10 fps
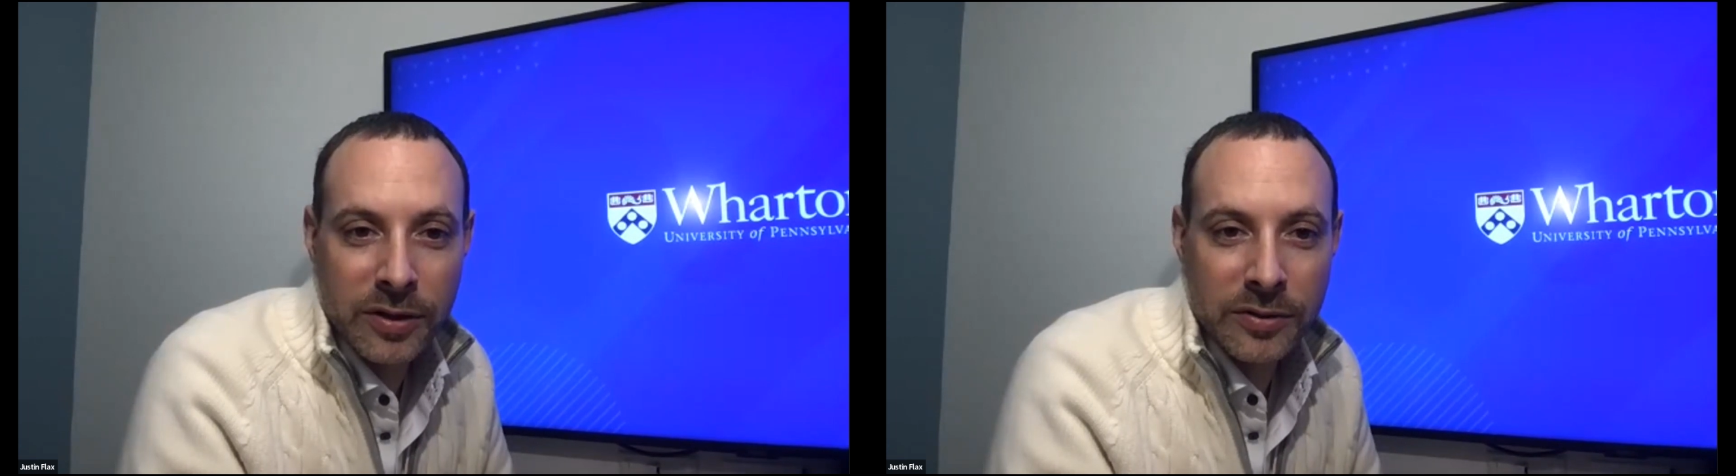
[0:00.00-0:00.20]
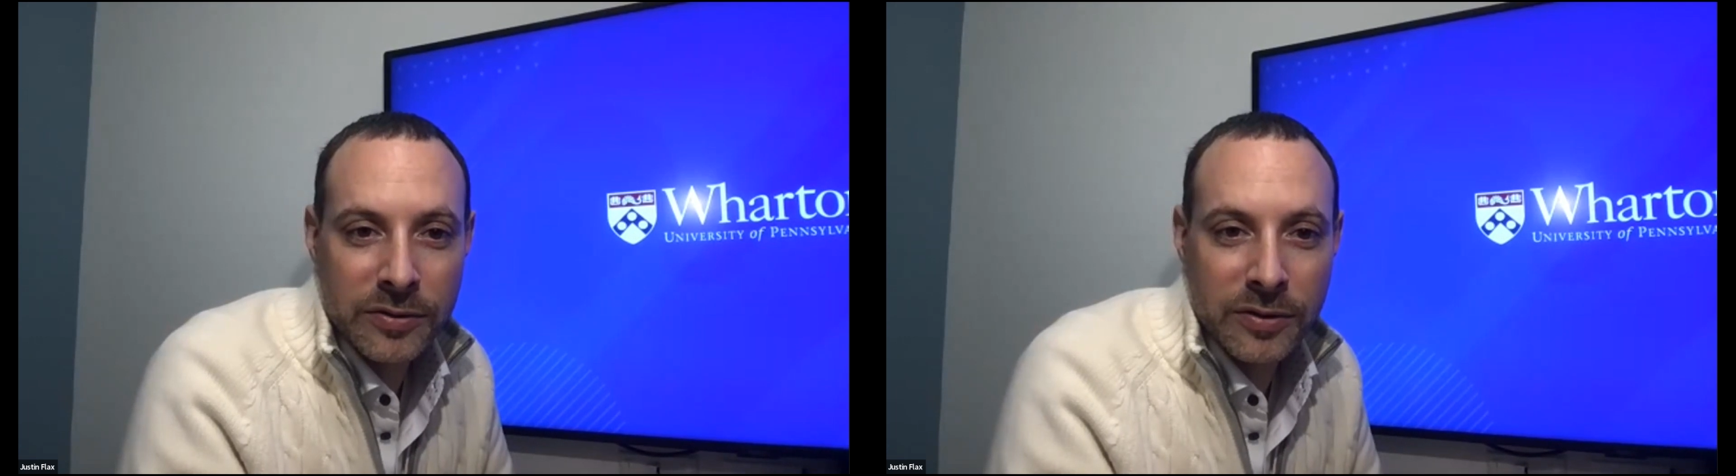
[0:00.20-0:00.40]

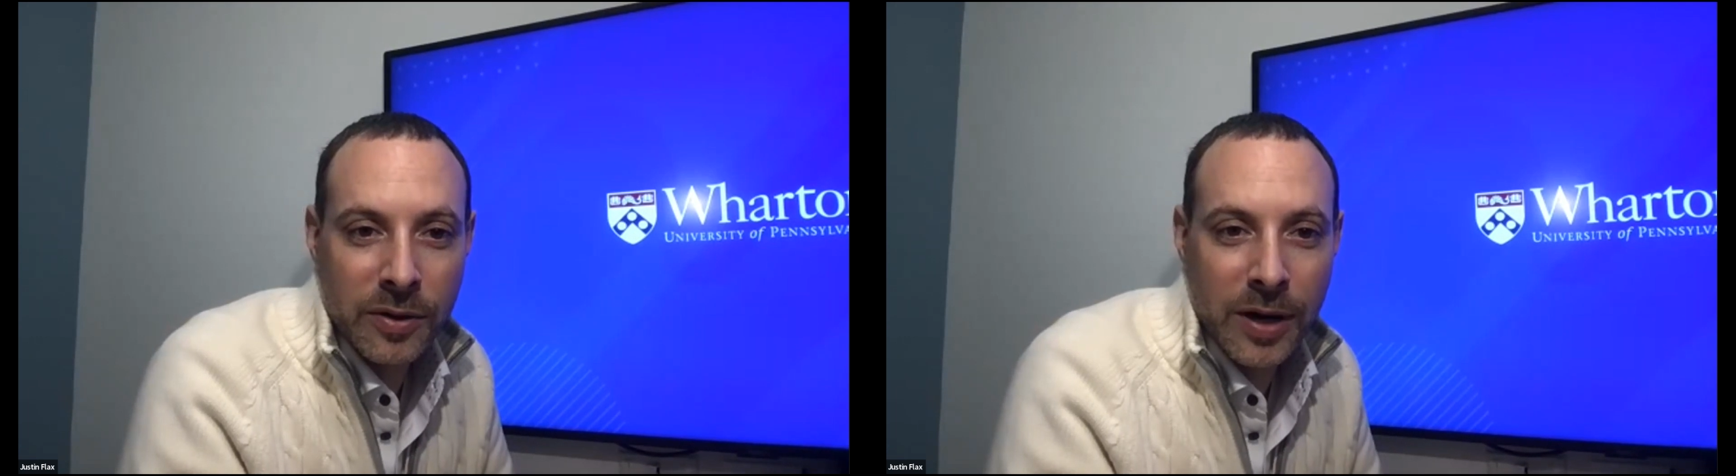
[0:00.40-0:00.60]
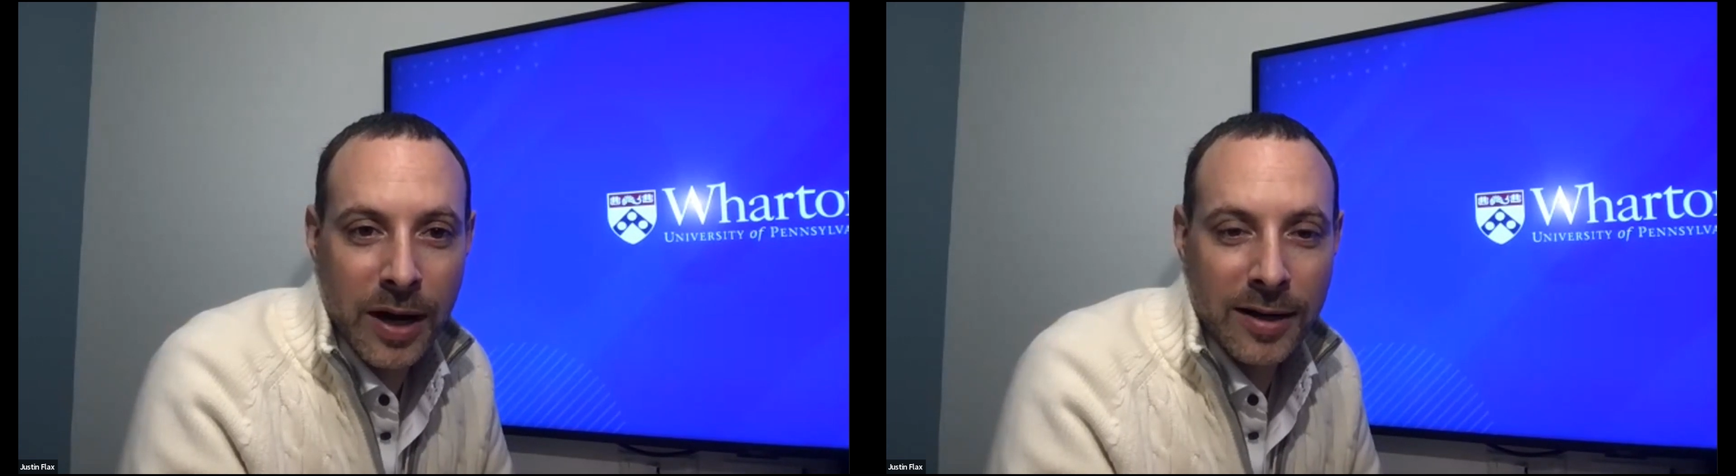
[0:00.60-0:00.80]
And
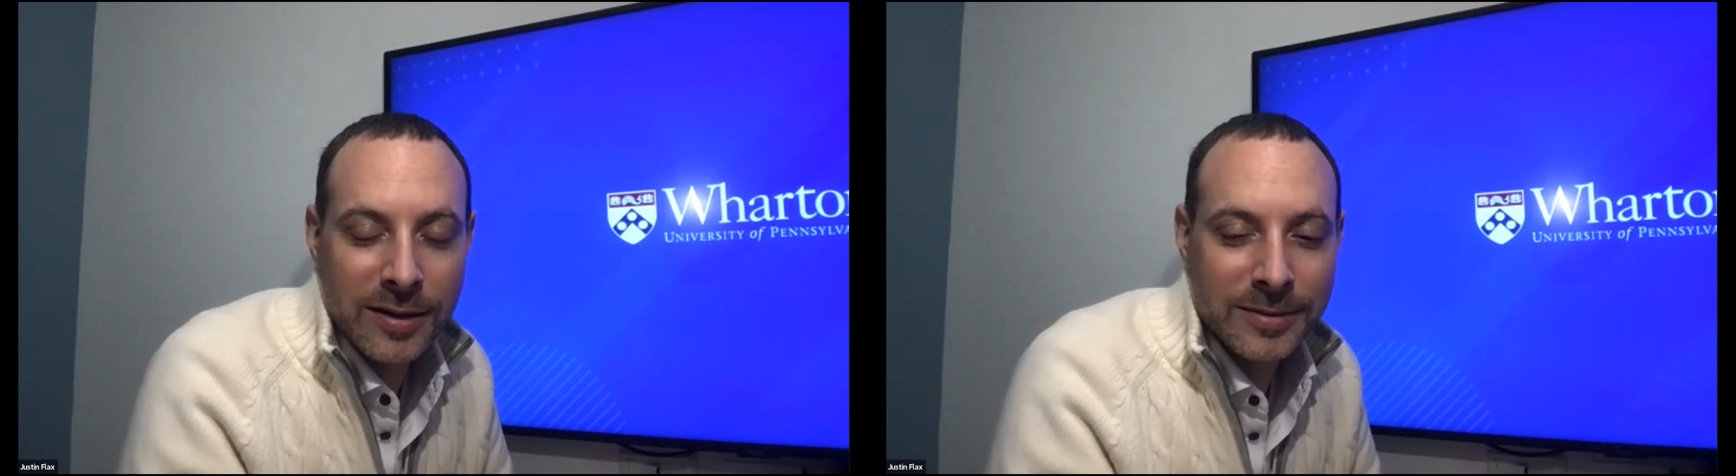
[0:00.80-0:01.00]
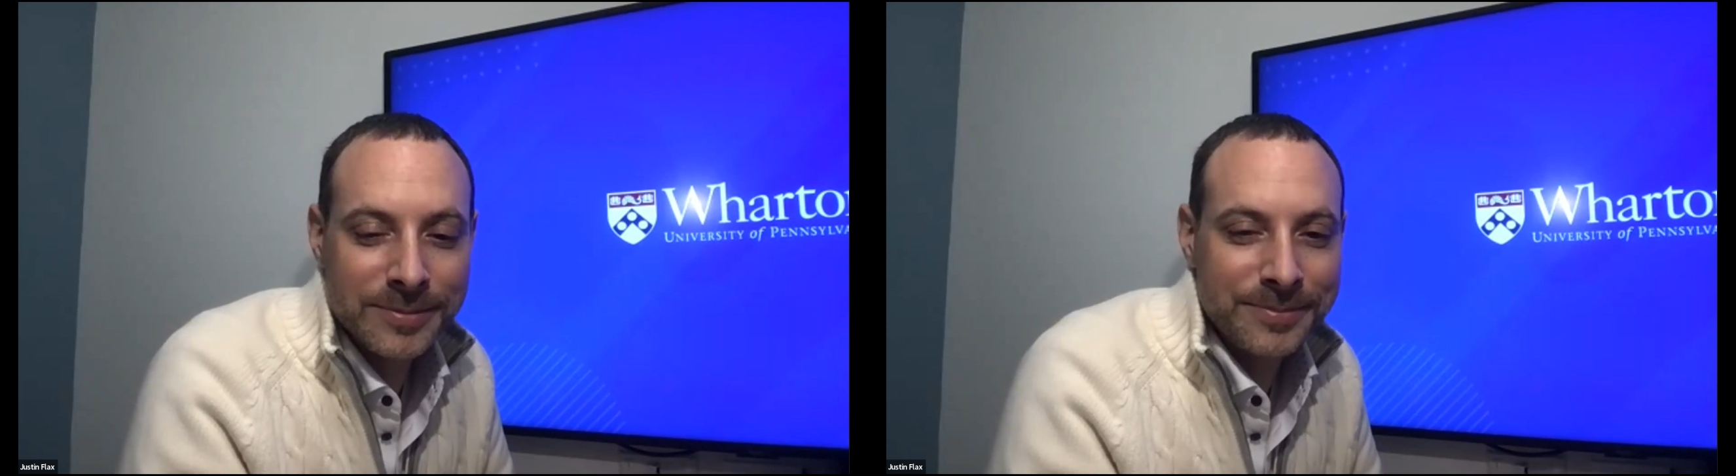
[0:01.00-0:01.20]
so
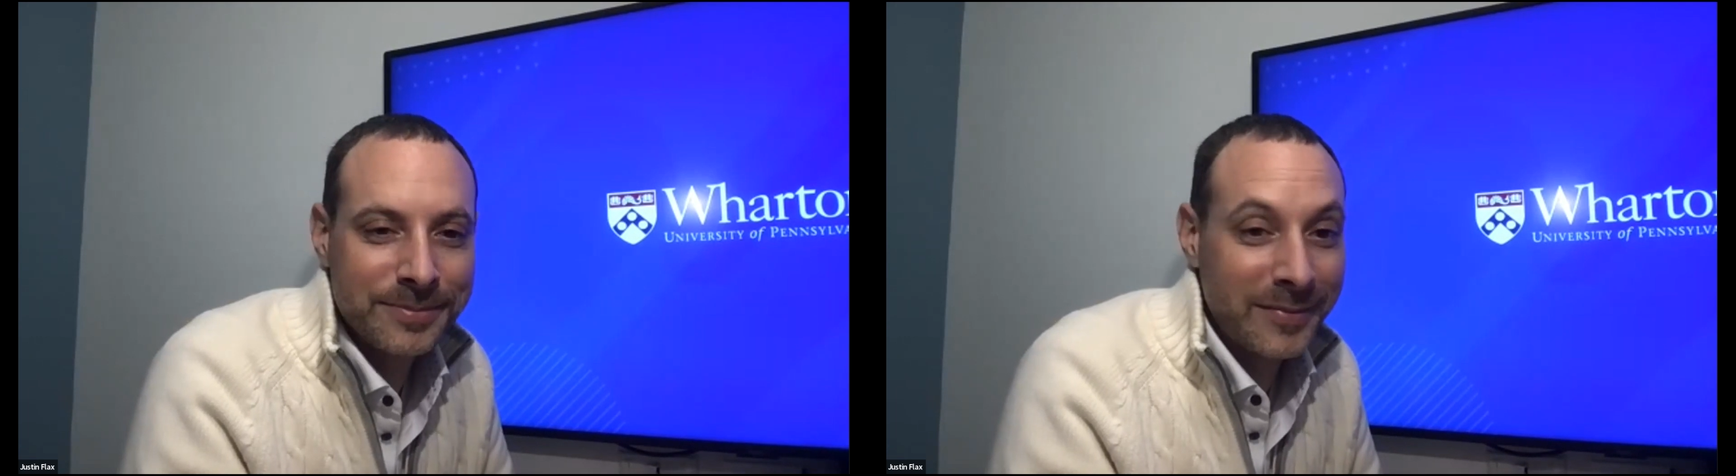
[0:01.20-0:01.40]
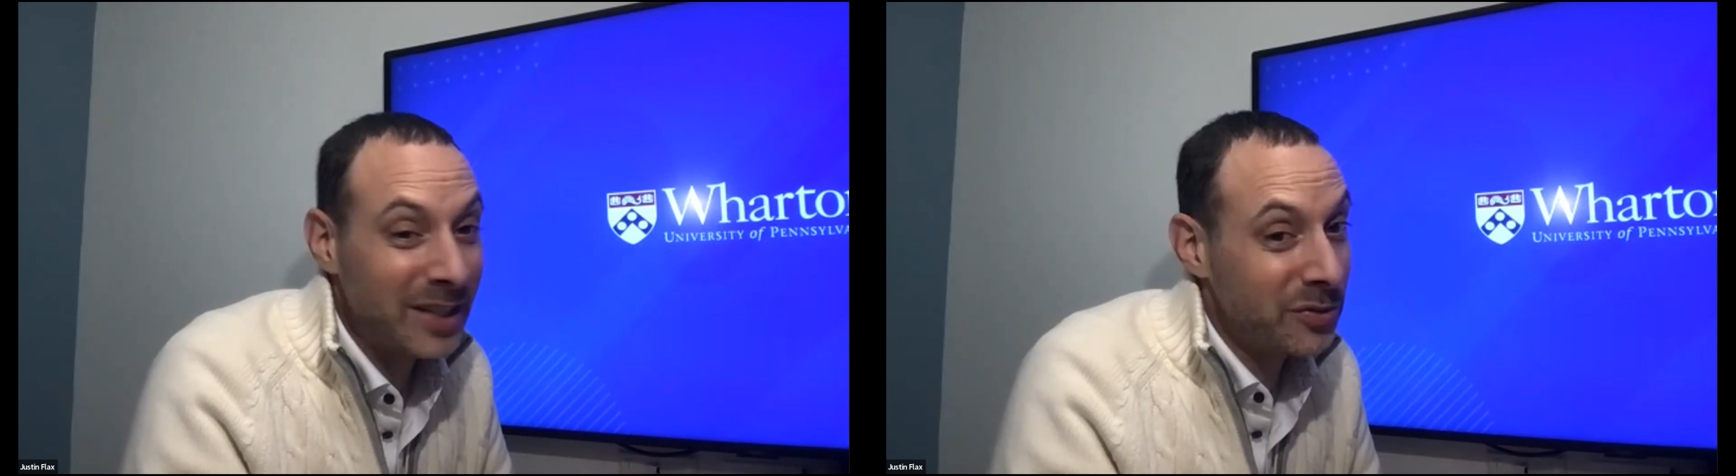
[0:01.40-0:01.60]

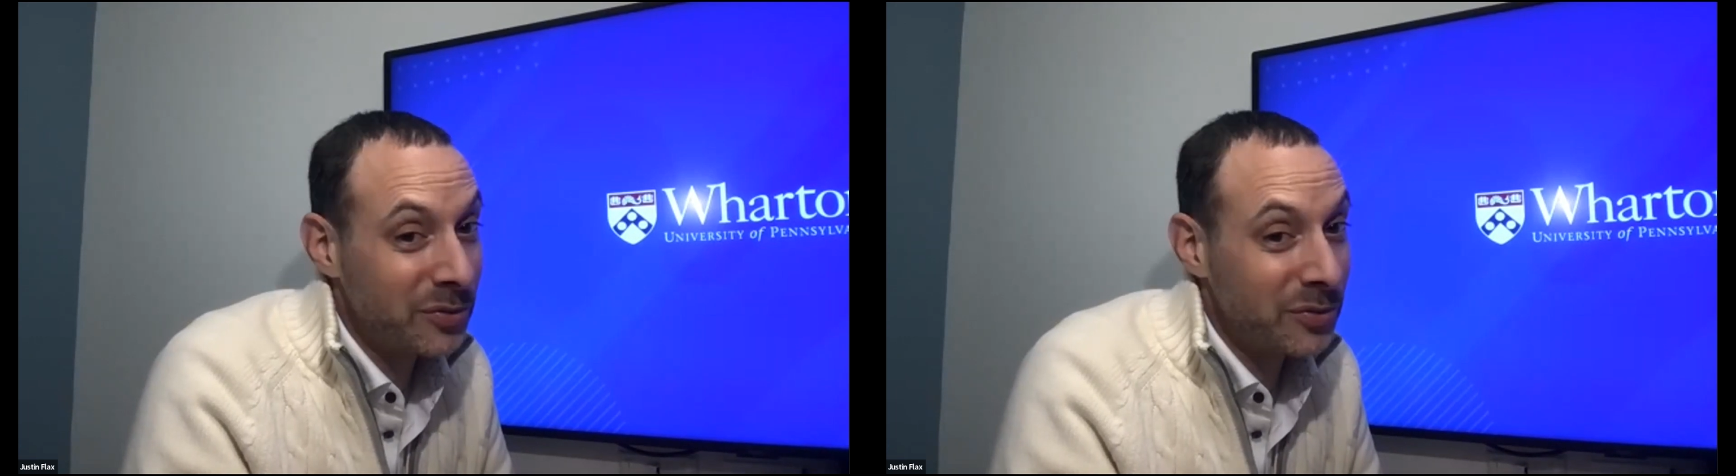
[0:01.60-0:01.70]
it's